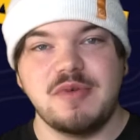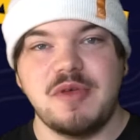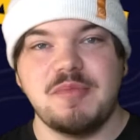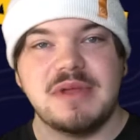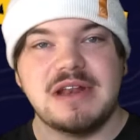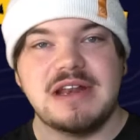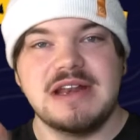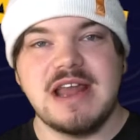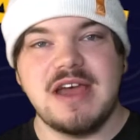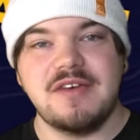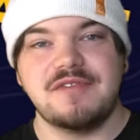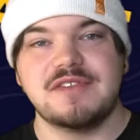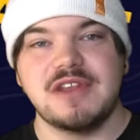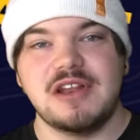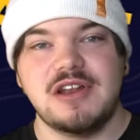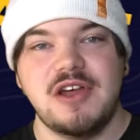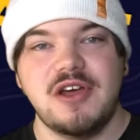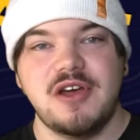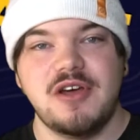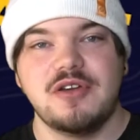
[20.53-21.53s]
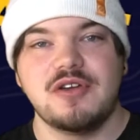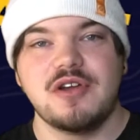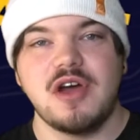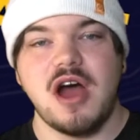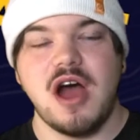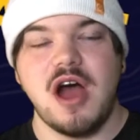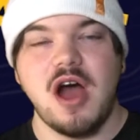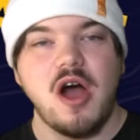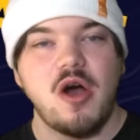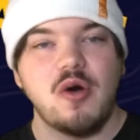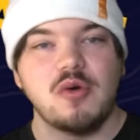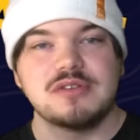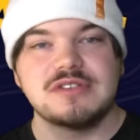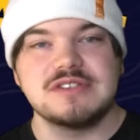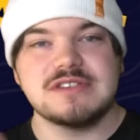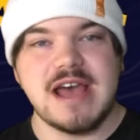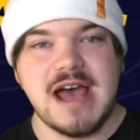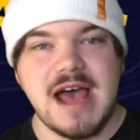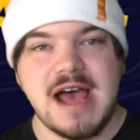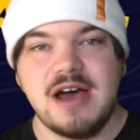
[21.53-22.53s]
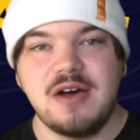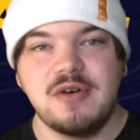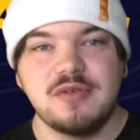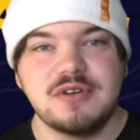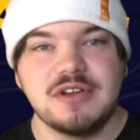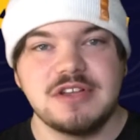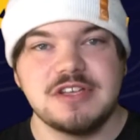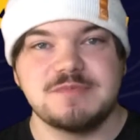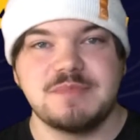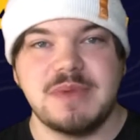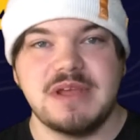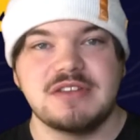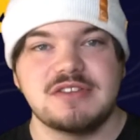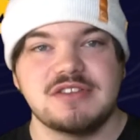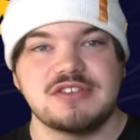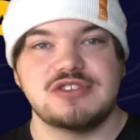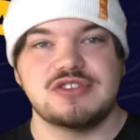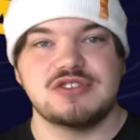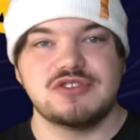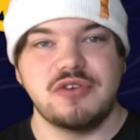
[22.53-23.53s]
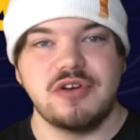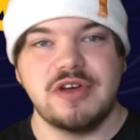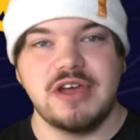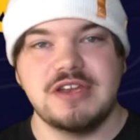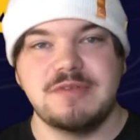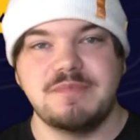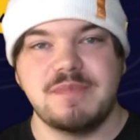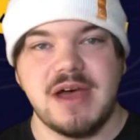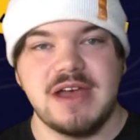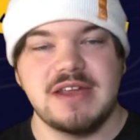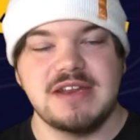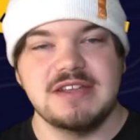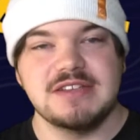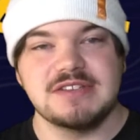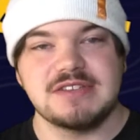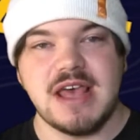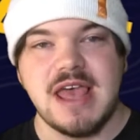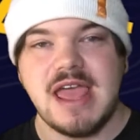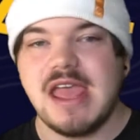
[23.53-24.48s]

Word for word: we've been left alone, our whole town has been destroyed by these